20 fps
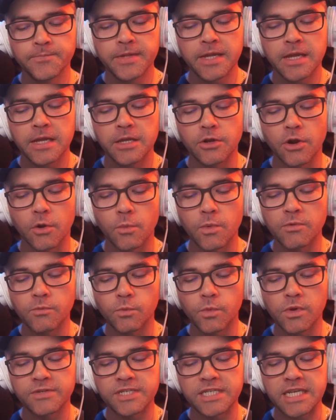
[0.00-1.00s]

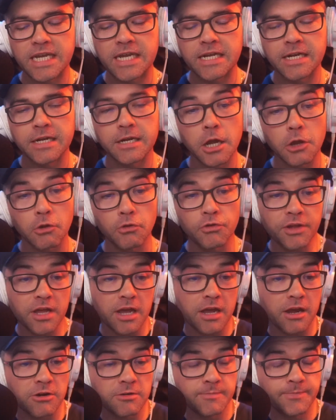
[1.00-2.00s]
we've seen in
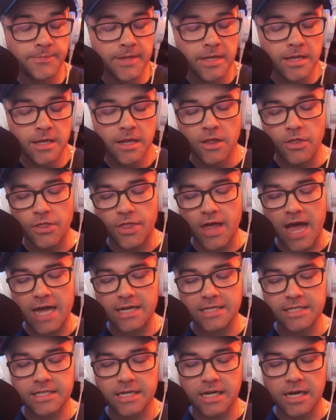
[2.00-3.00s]
healthcare.
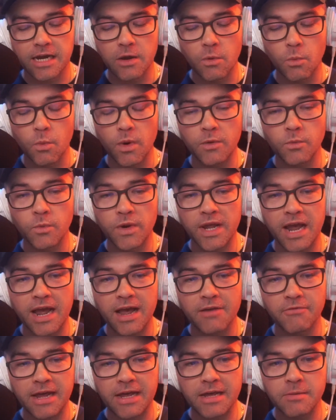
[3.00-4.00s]
That when we
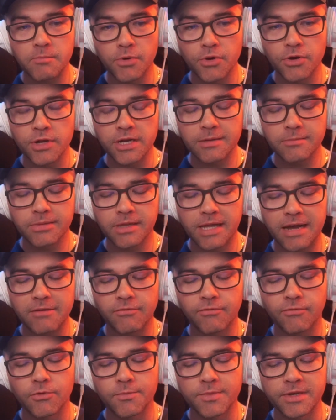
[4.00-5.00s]
have a burning
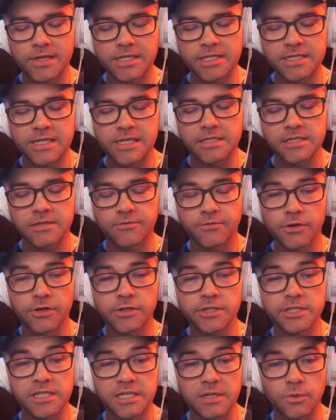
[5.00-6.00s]
platform and a sense of
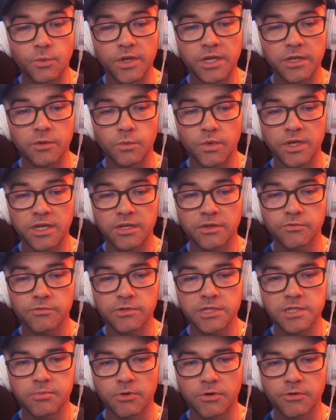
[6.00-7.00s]
urgency, we can
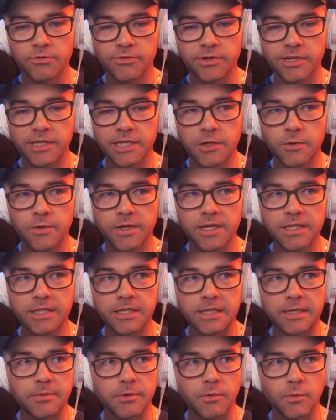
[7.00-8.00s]
respond really
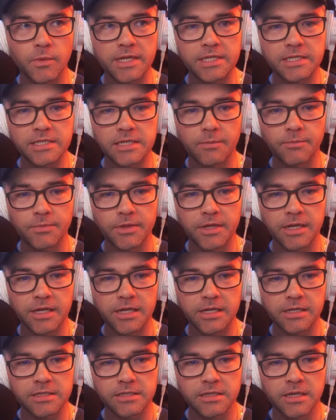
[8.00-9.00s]
quickly. But when something
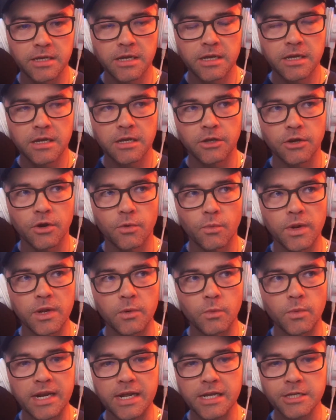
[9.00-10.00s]
is,
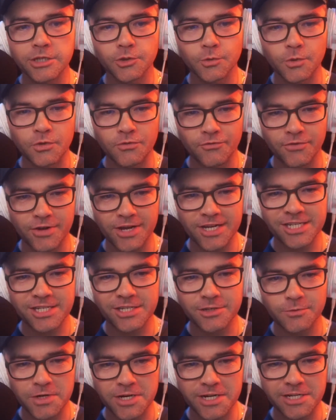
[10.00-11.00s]
we need to invest or
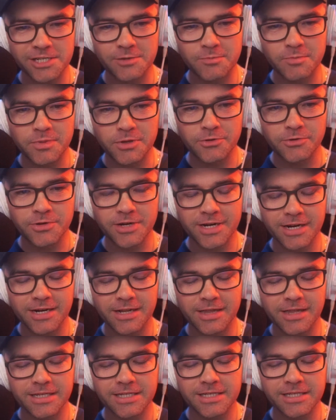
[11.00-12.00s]
we need to build in it,
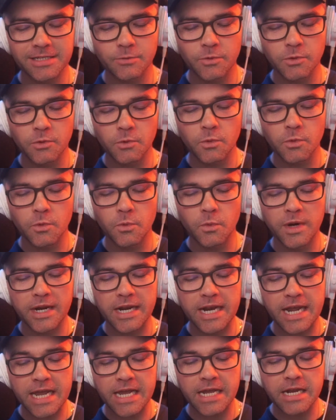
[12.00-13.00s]
we
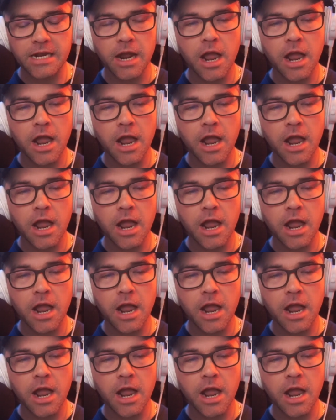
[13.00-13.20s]
need